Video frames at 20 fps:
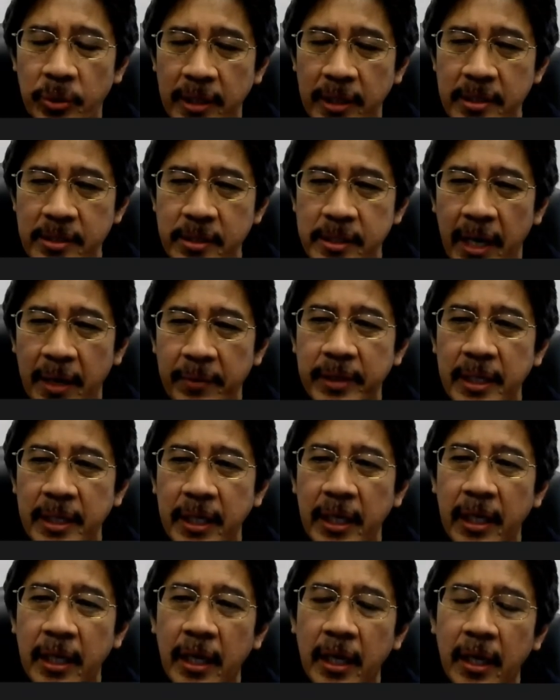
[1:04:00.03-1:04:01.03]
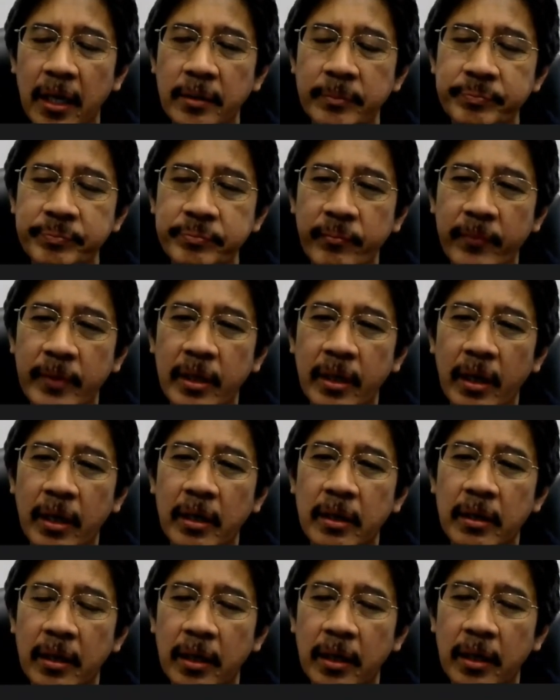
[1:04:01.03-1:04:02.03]
have the
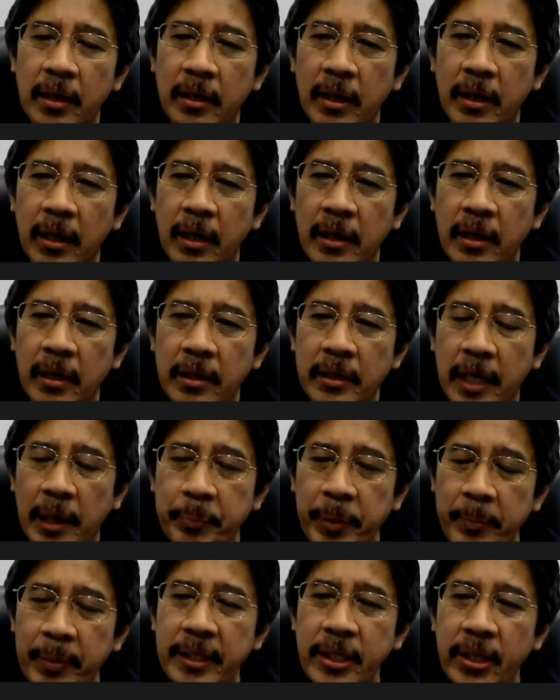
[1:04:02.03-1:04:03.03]
capability